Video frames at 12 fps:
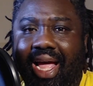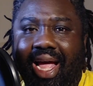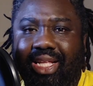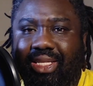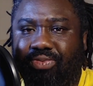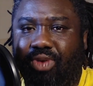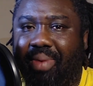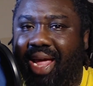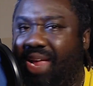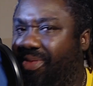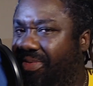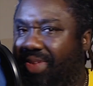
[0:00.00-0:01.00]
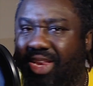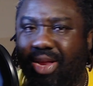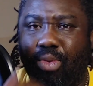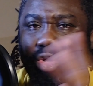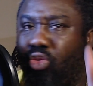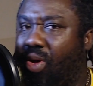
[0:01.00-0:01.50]
It's from 8:15 to
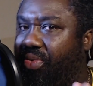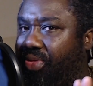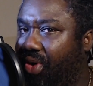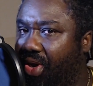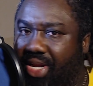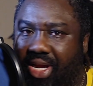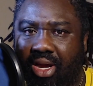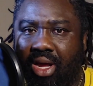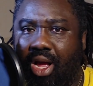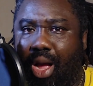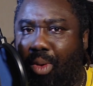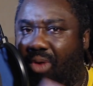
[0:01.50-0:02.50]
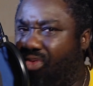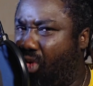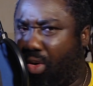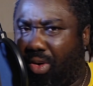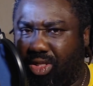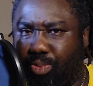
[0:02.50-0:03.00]
about 12:30, about
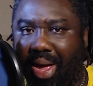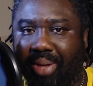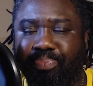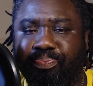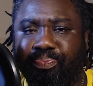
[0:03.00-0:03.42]
4-hour span.